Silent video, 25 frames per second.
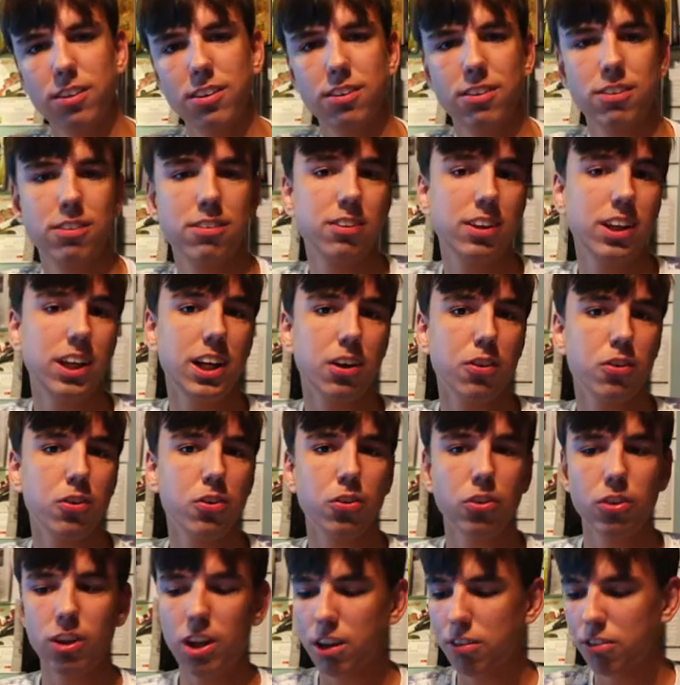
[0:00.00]
See how
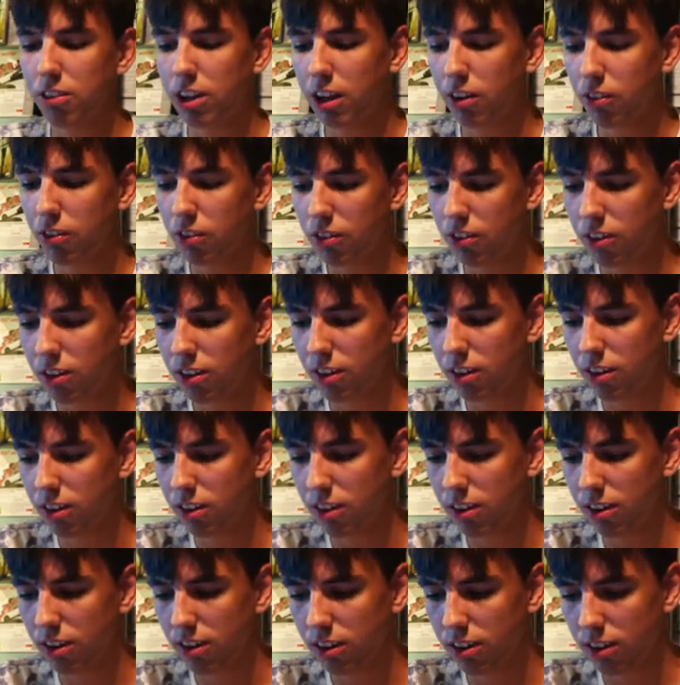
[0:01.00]
cool that sounds?
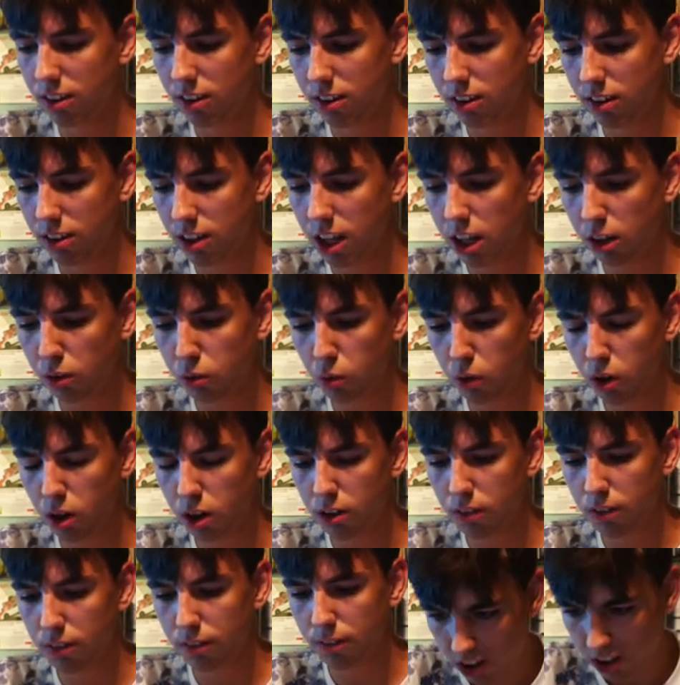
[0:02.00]
Next one.
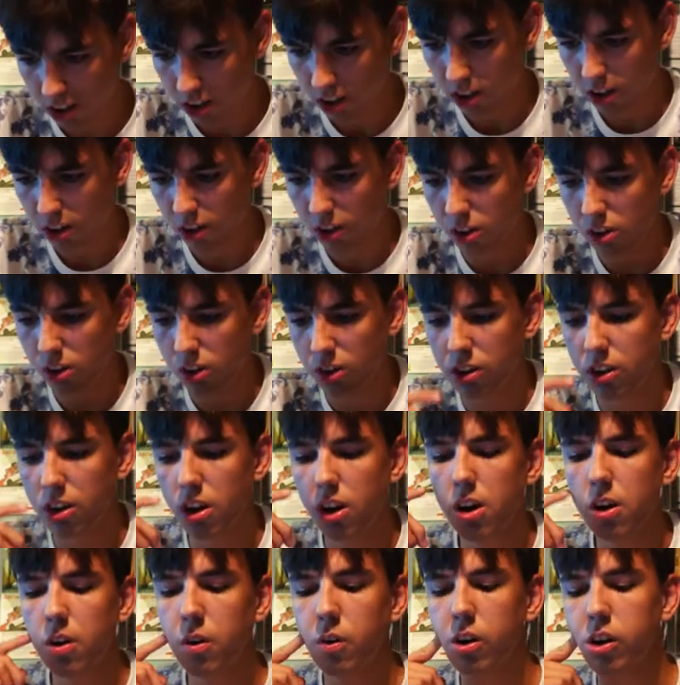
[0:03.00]
Oh
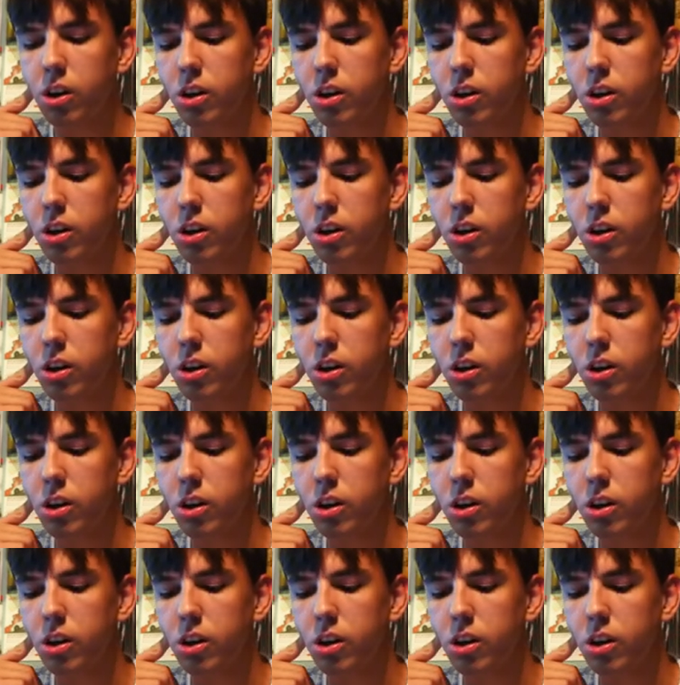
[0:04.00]
no.